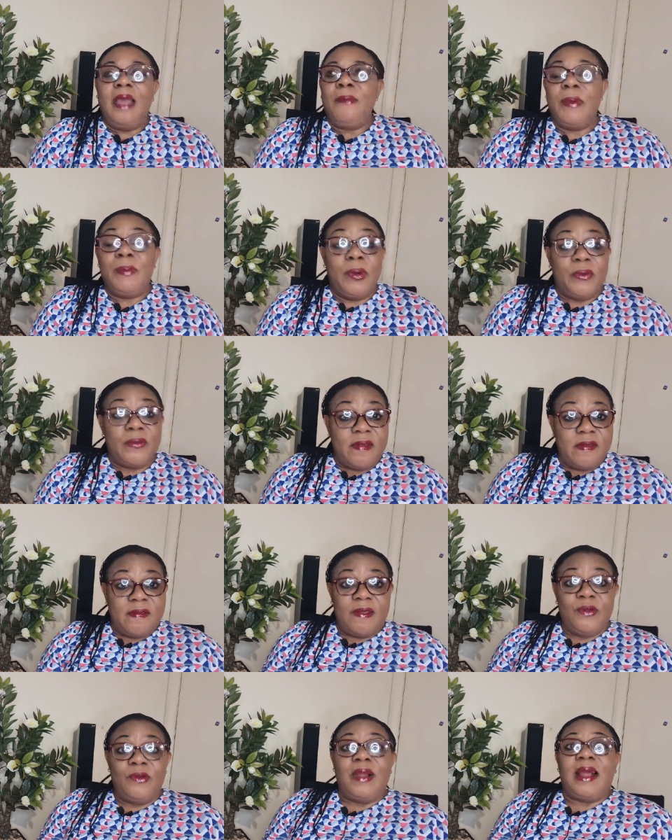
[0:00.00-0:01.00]
People will still
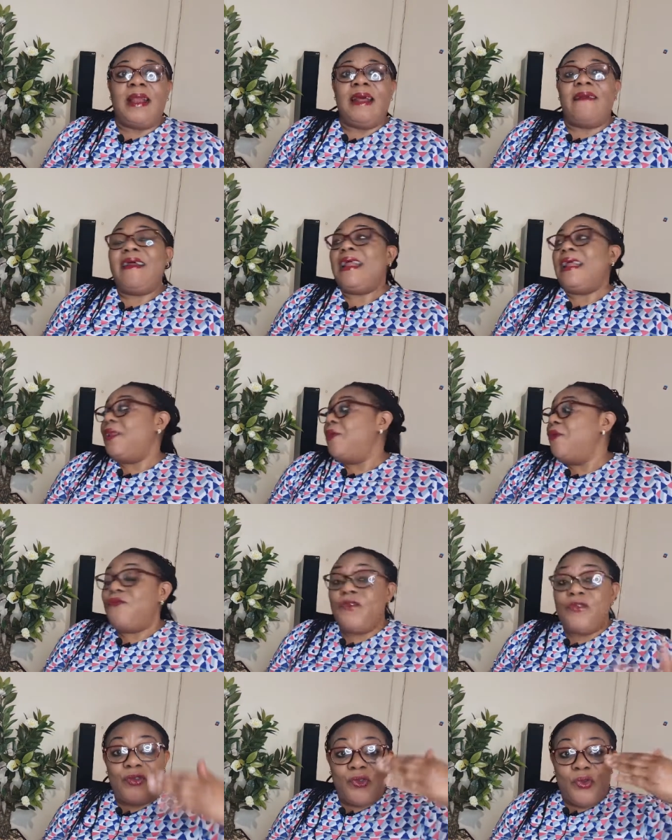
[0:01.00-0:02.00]
see you like that. Rather, they will
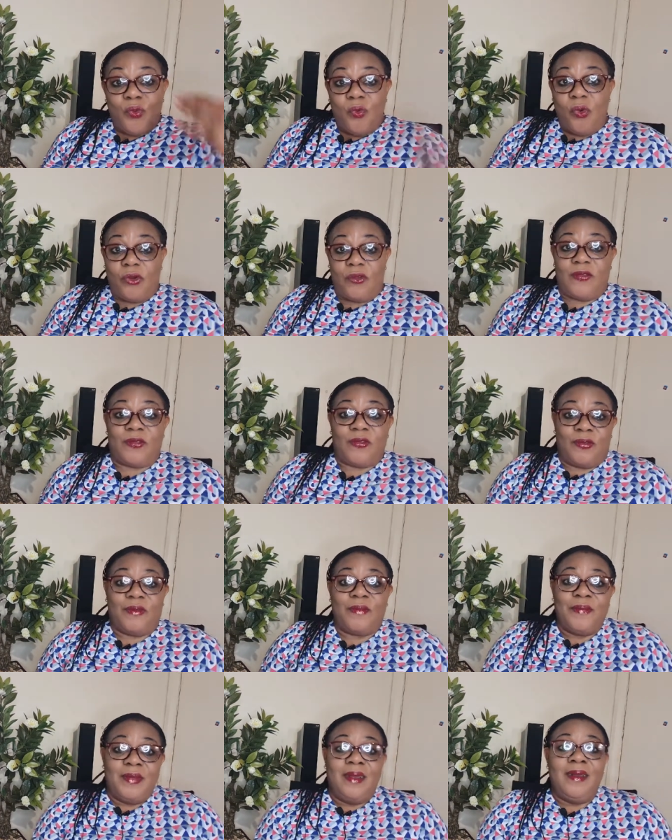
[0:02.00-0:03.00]
even see you worse.
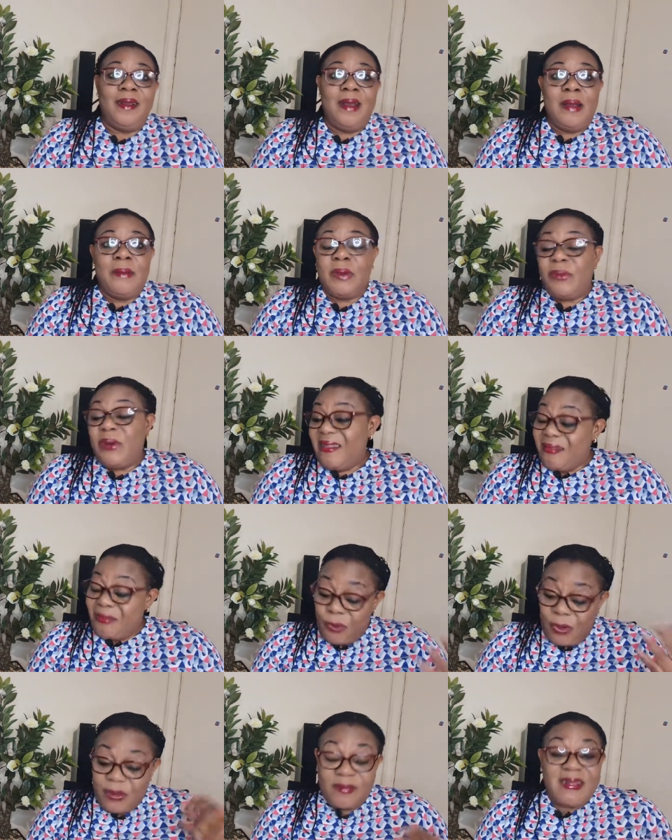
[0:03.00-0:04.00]
But
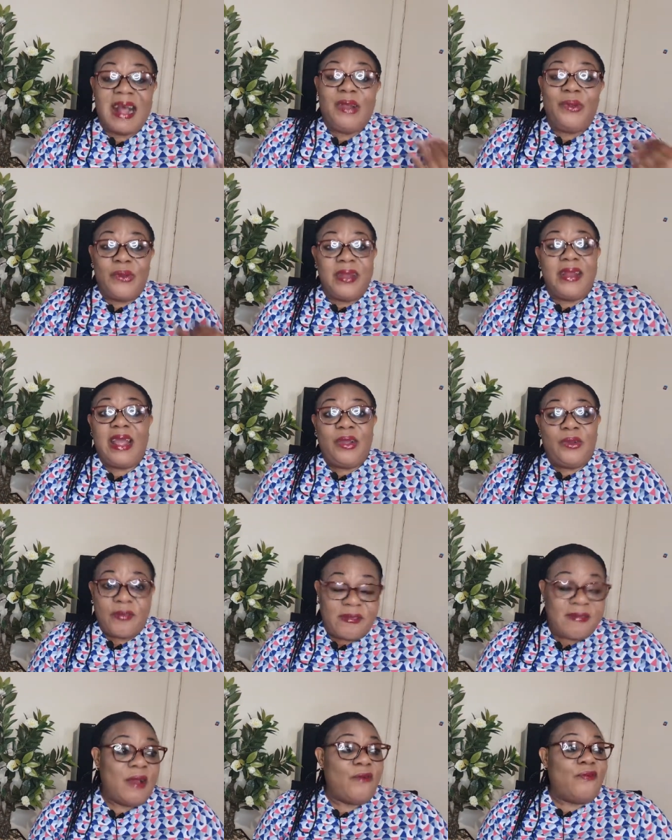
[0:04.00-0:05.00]
when you start looking at
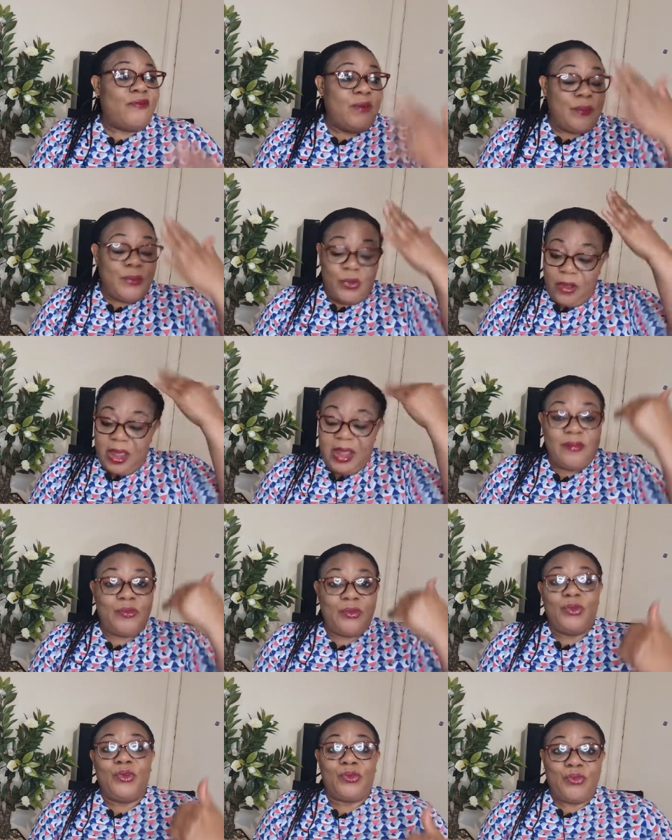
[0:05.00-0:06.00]
yourself from your head
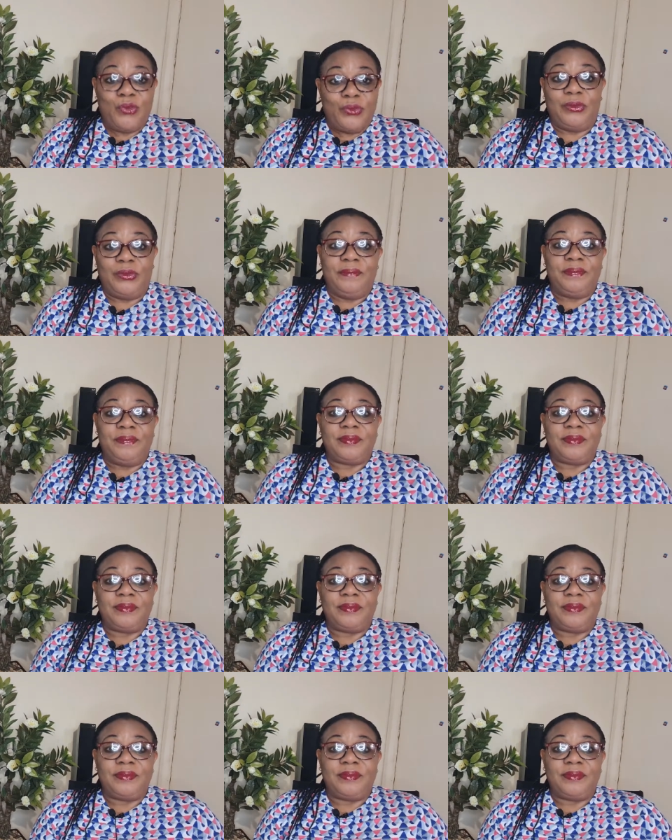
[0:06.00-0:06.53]
to your toe,